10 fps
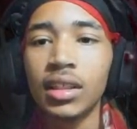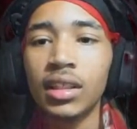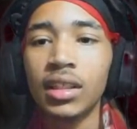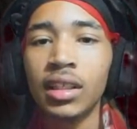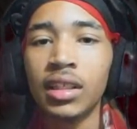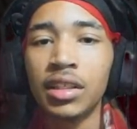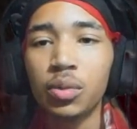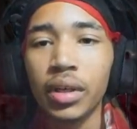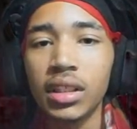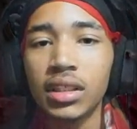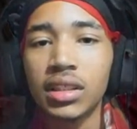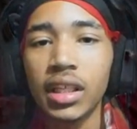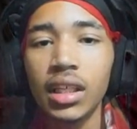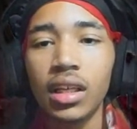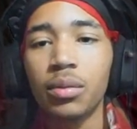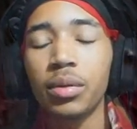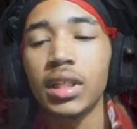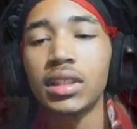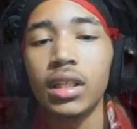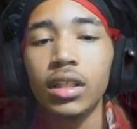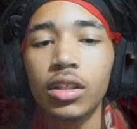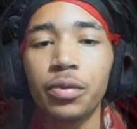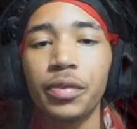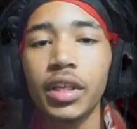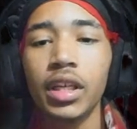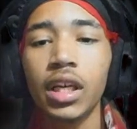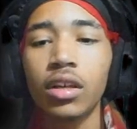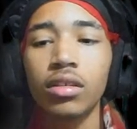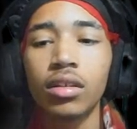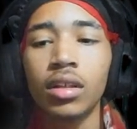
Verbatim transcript: She's pretty silly, a pretty silly goofy, you know?